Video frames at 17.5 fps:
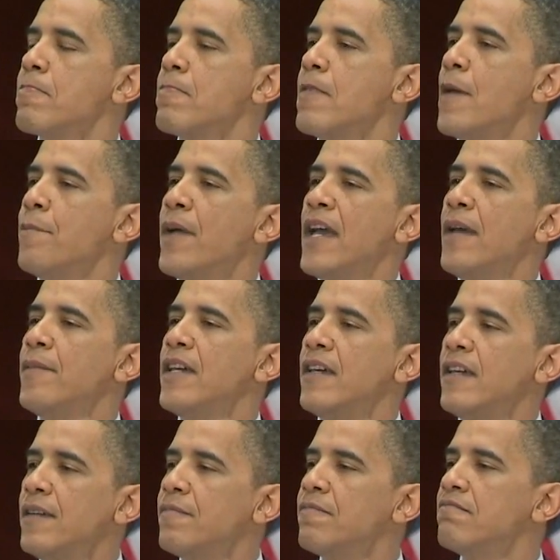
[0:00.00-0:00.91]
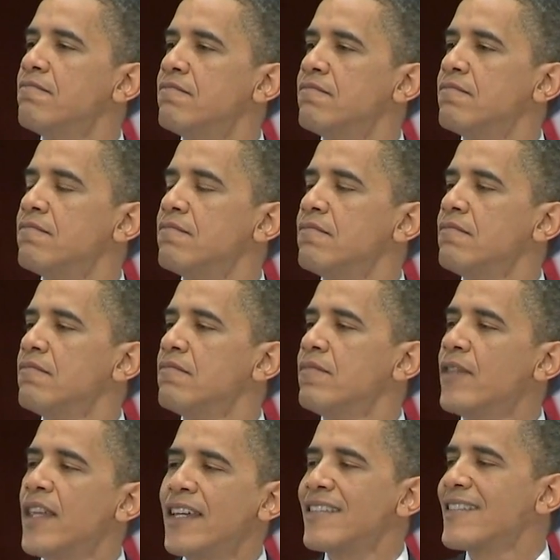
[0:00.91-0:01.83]
And maybe
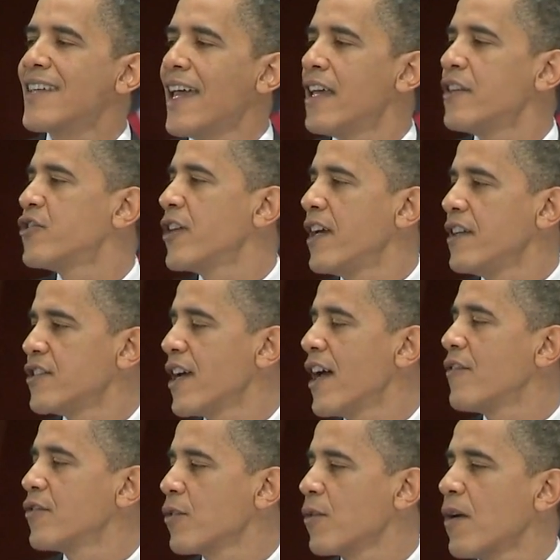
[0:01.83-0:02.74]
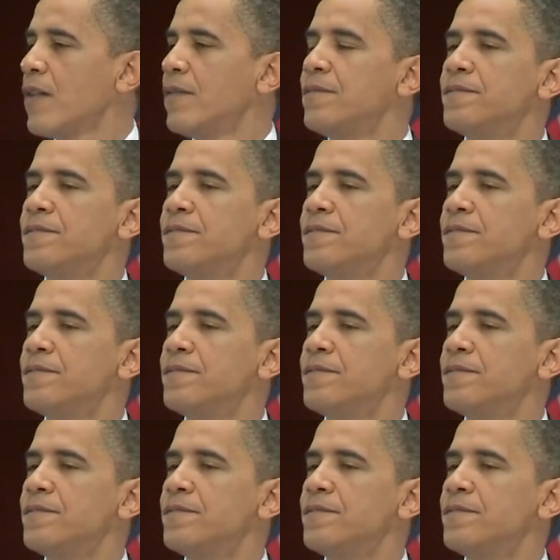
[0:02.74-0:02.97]
things can't change after all.